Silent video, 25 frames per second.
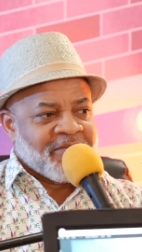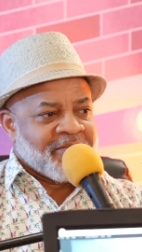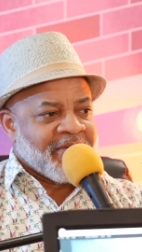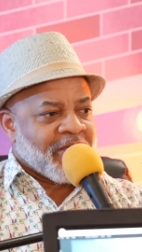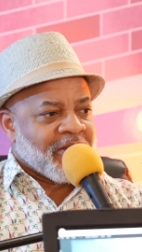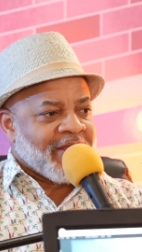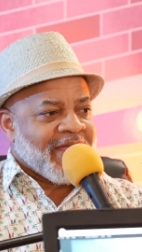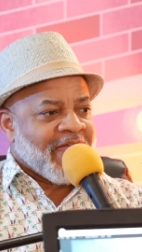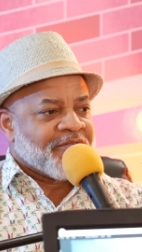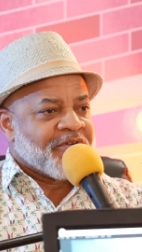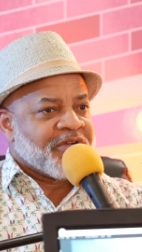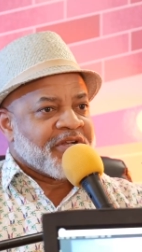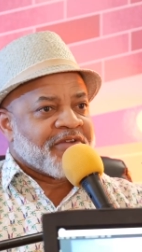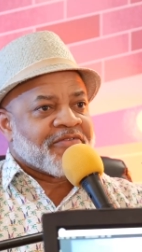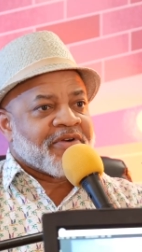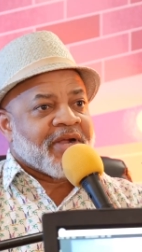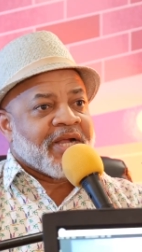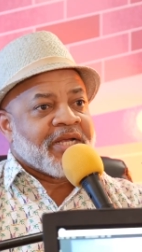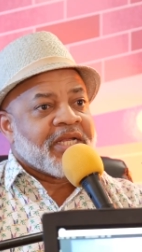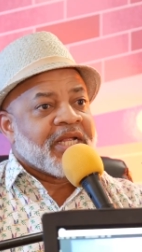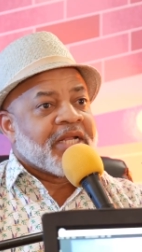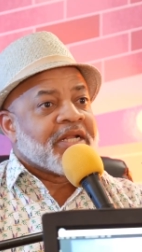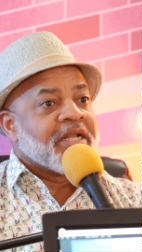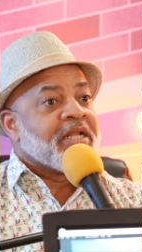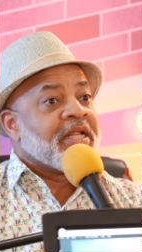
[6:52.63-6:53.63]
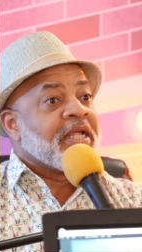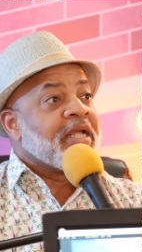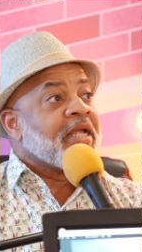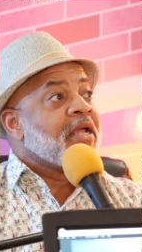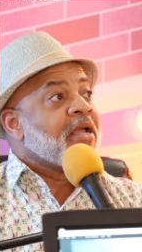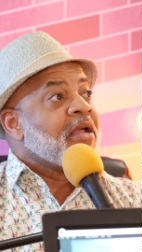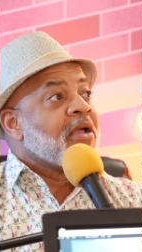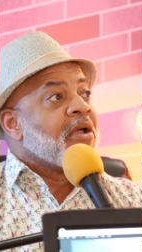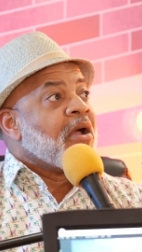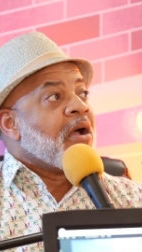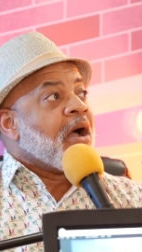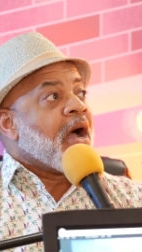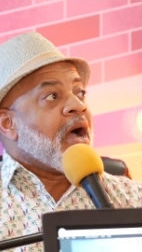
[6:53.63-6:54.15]
female and having a different identity.
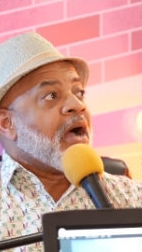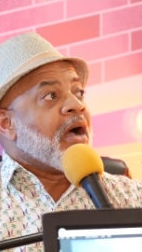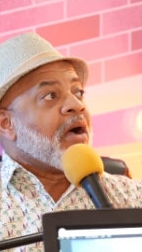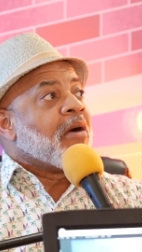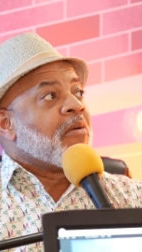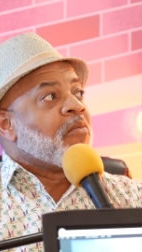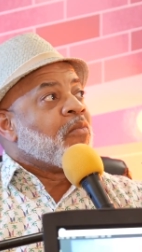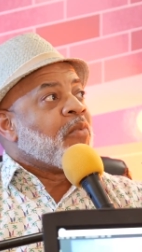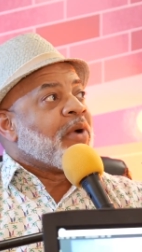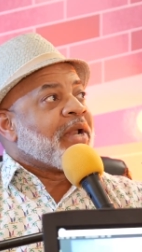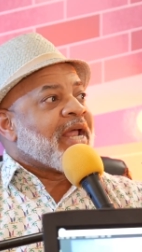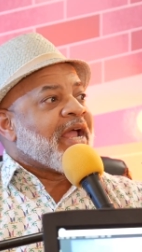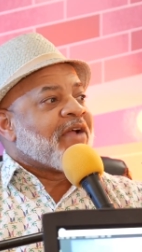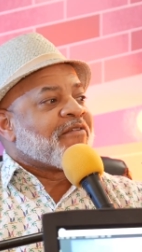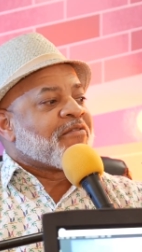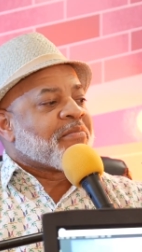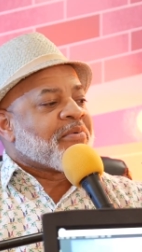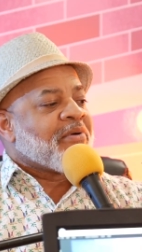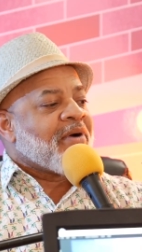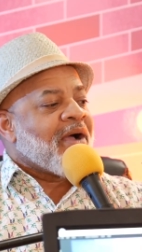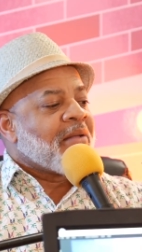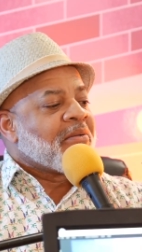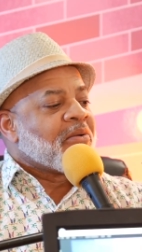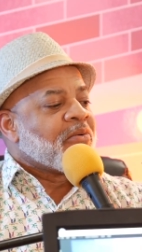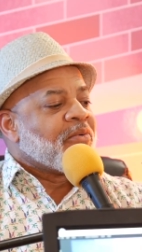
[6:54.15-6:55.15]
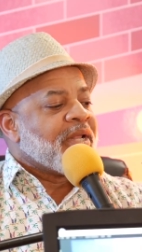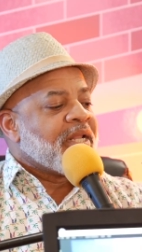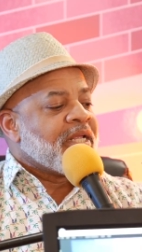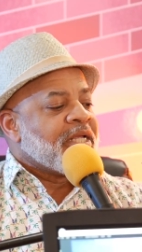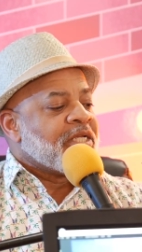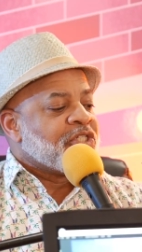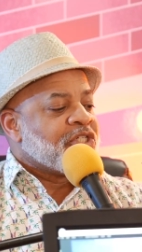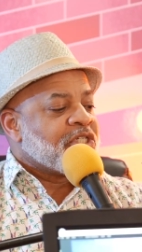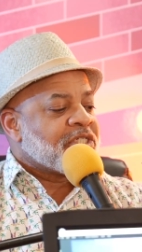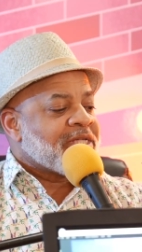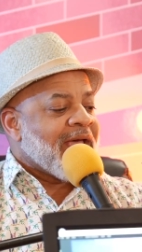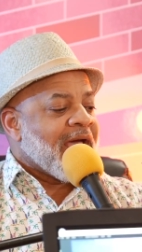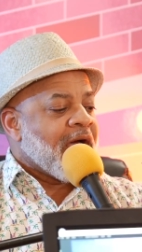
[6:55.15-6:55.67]
Uh, what I have a problem with
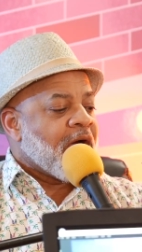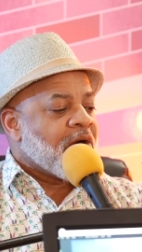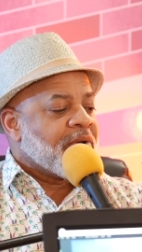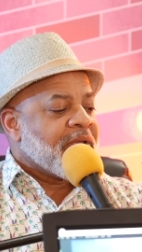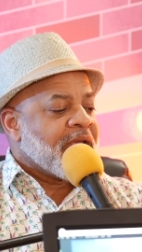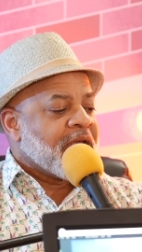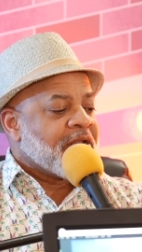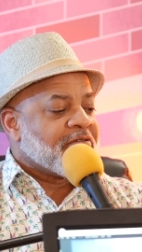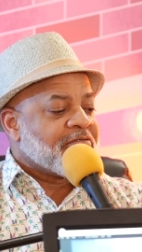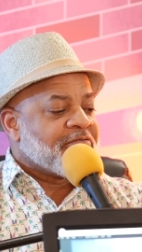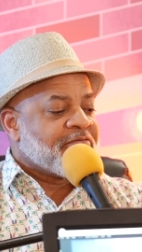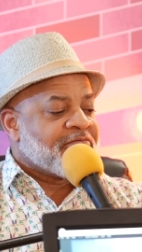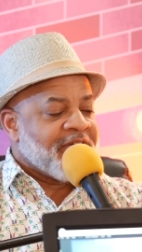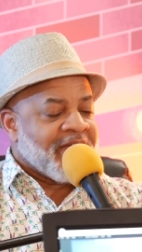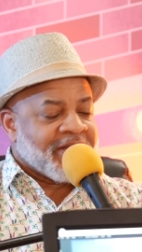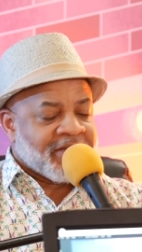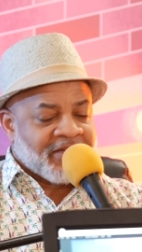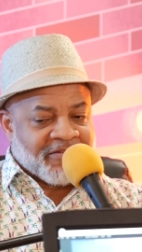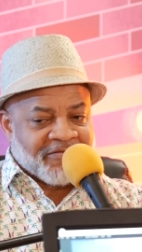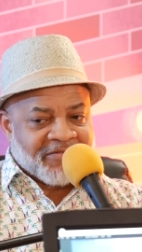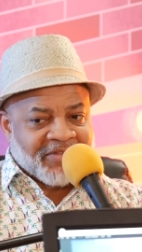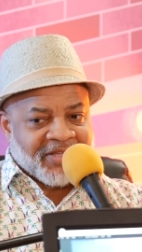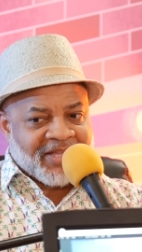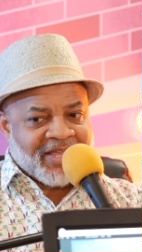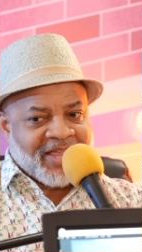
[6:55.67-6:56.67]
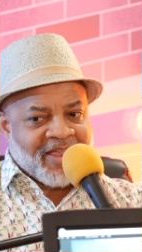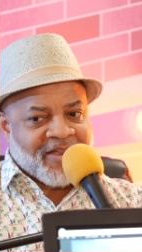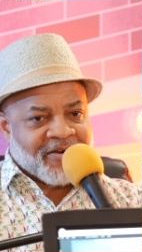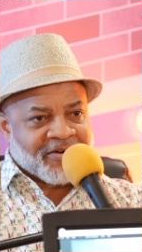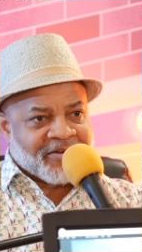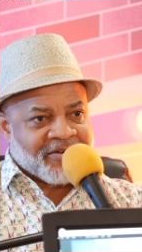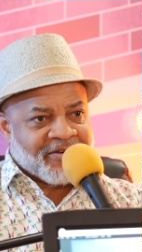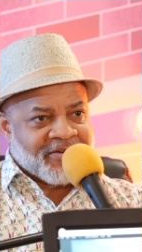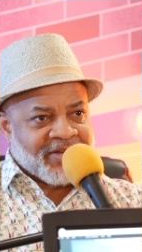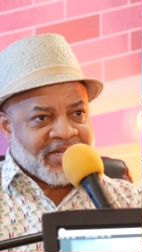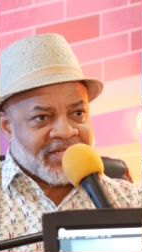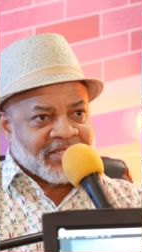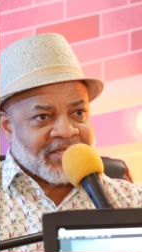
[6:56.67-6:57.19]
is just how ineffective the
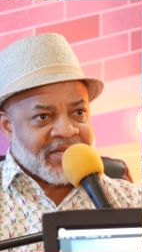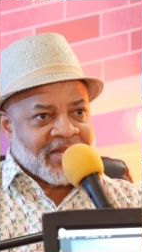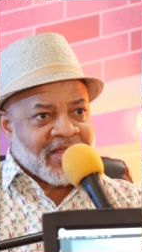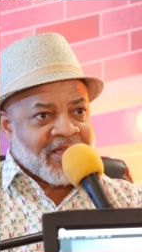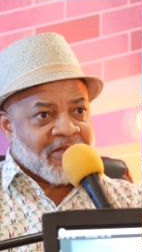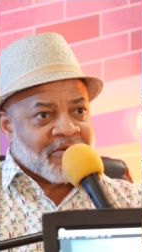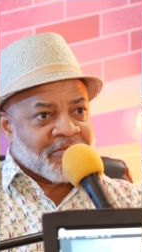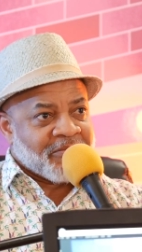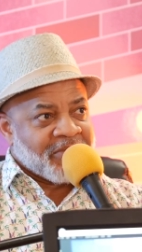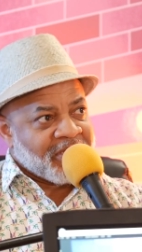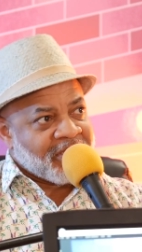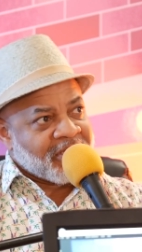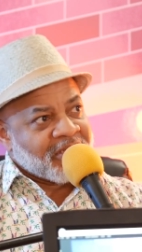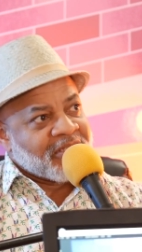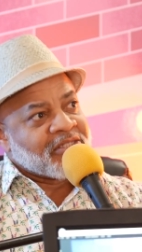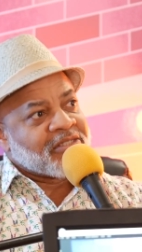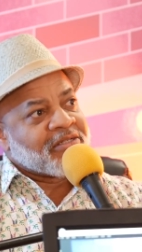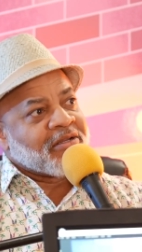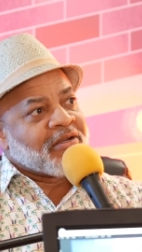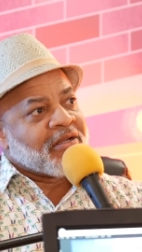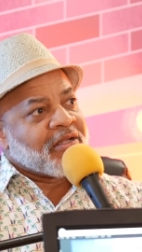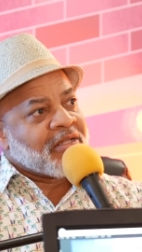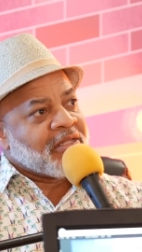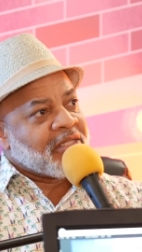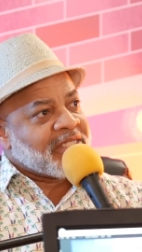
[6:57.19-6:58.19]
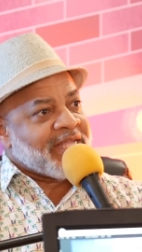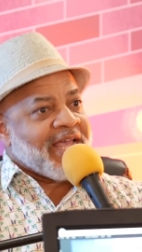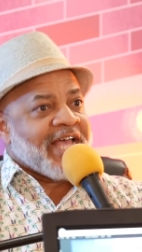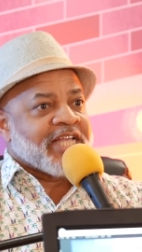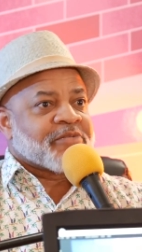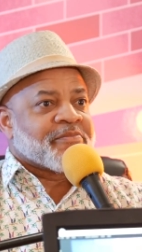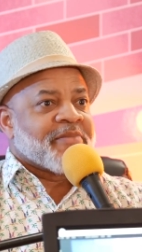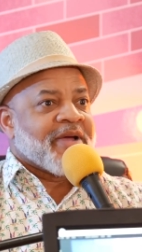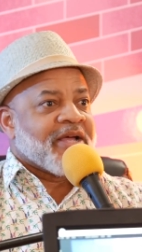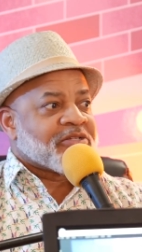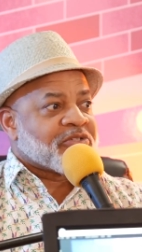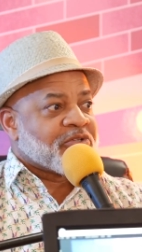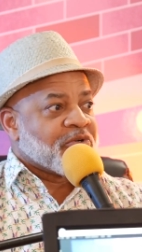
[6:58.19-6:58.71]
character is now because uh, the
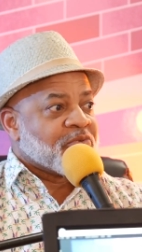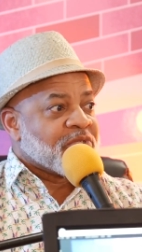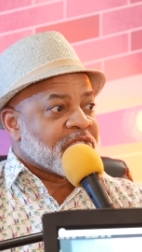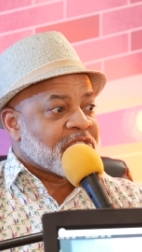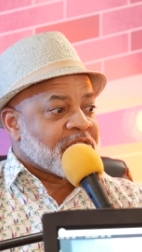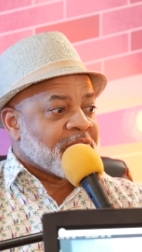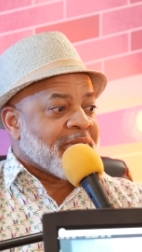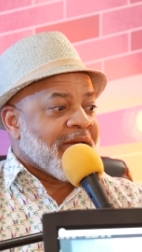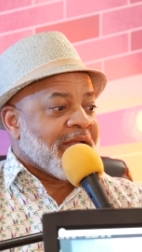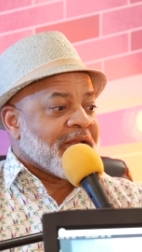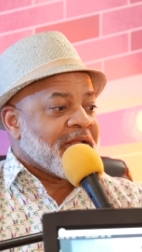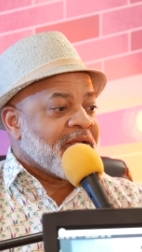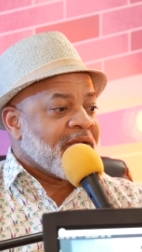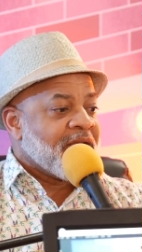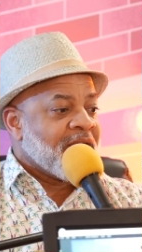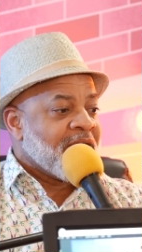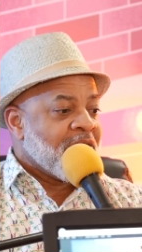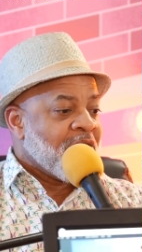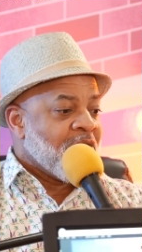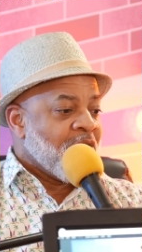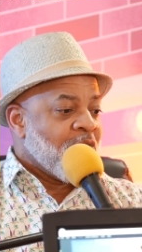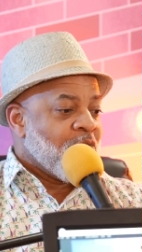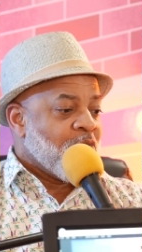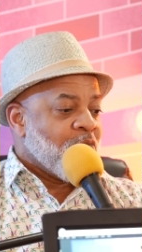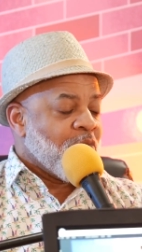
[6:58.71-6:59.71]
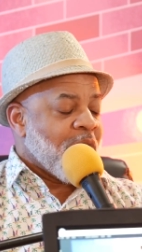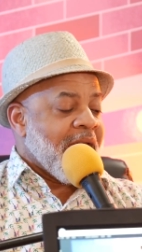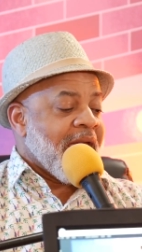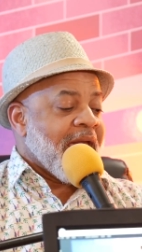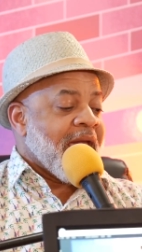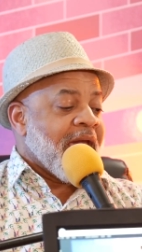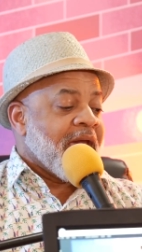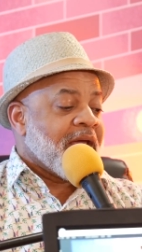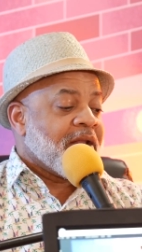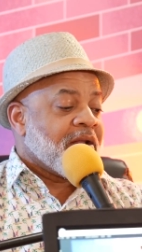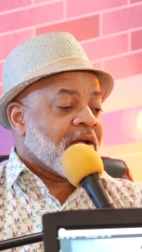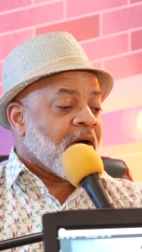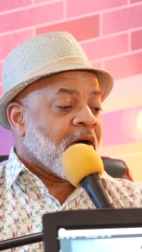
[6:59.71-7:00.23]
Taskmaster was somebody who
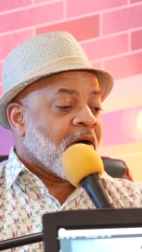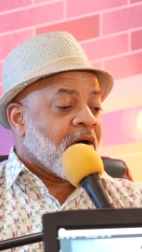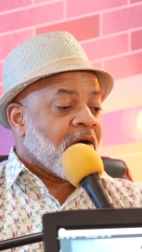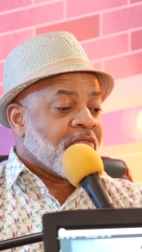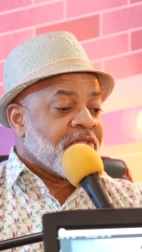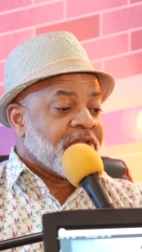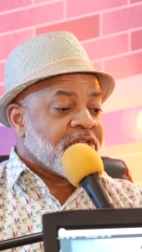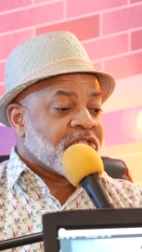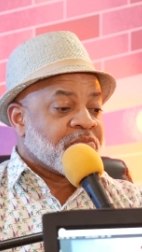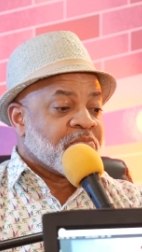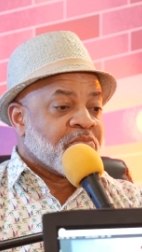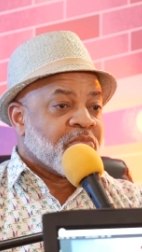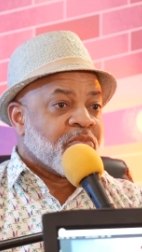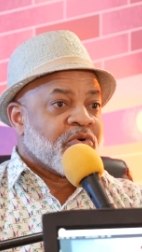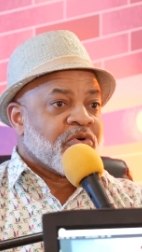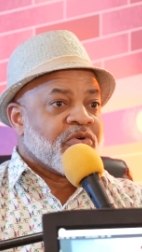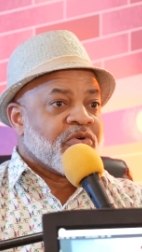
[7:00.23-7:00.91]
had all these